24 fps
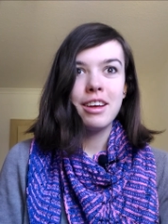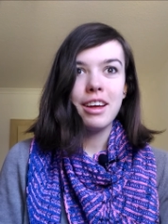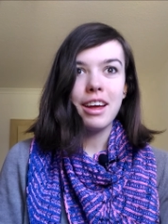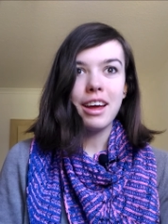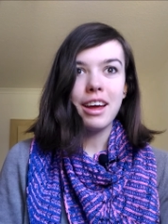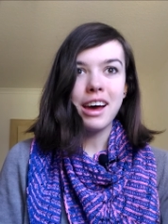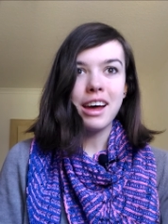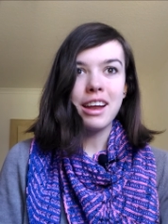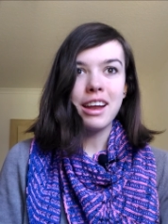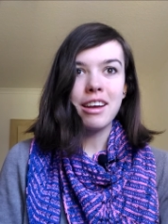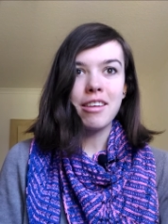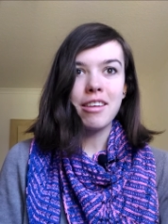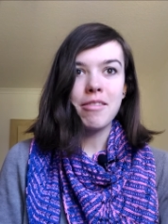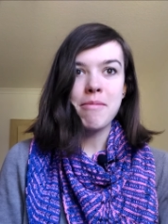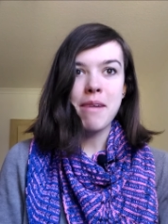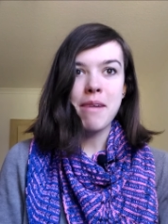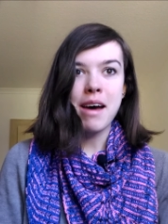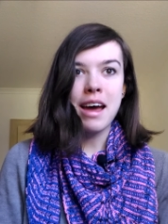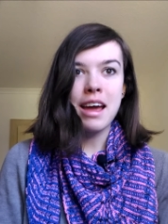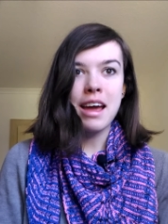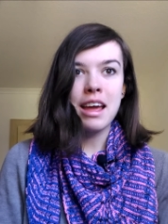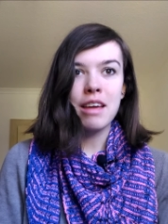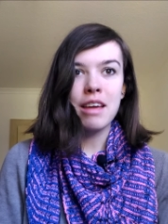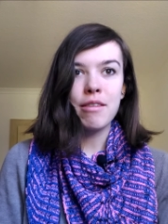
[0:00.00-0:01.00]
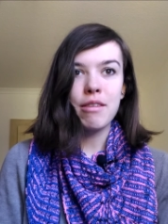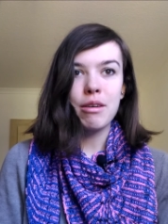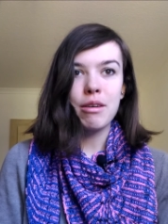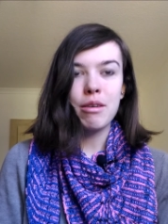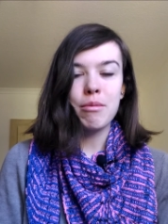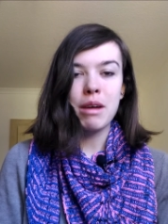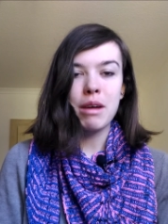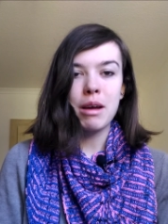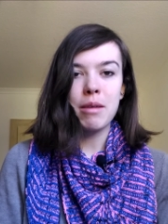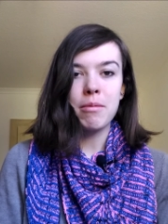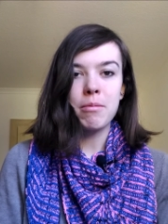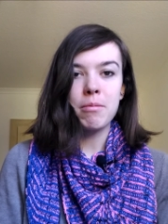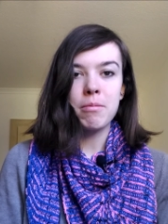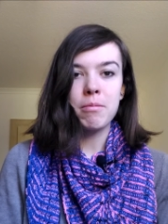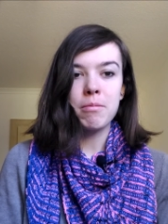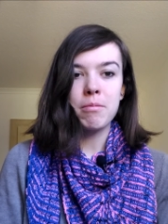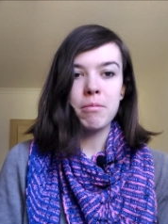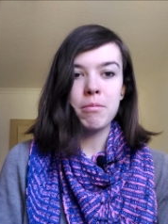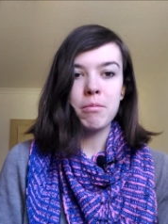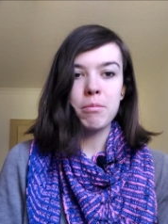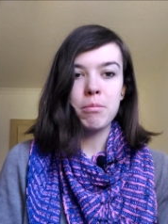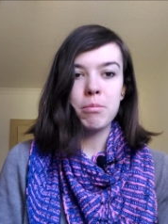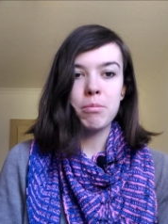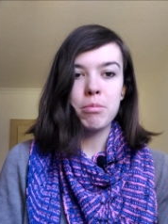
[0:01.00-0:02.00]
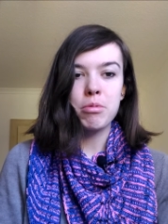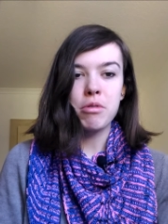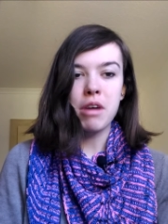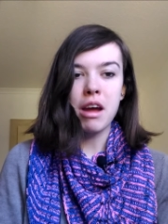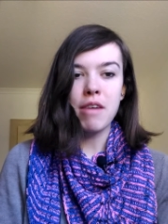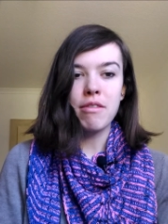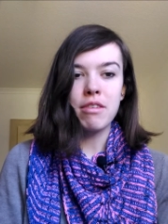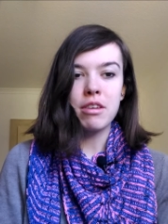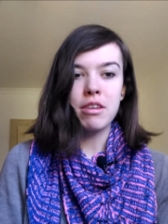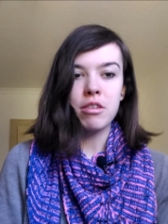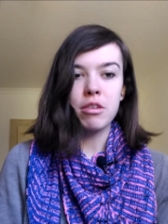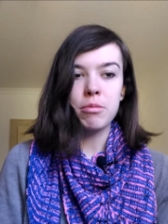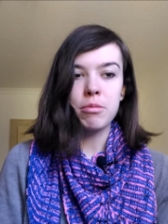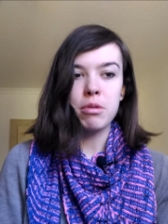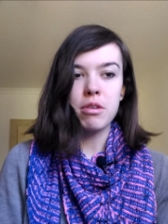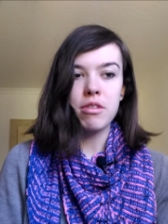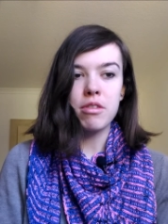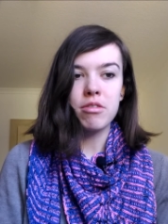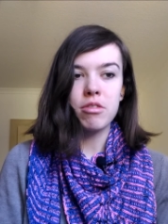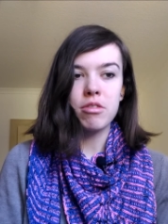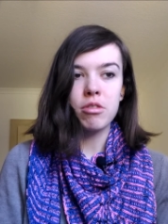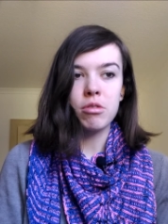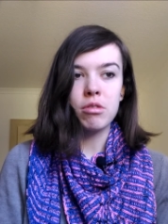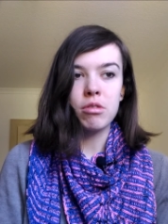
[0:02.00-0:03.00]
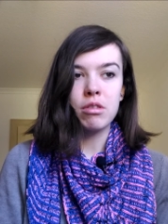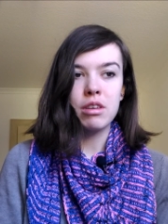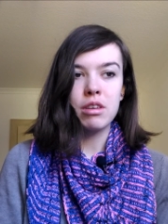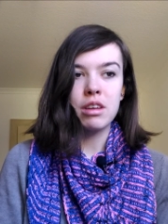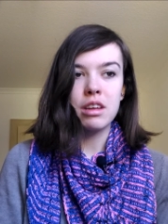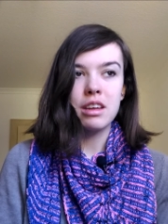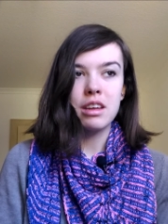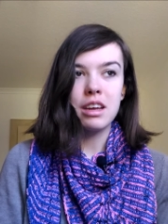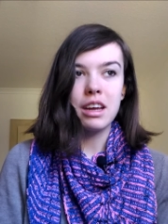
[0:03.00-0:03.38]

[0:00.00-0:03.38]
And my um, private or personal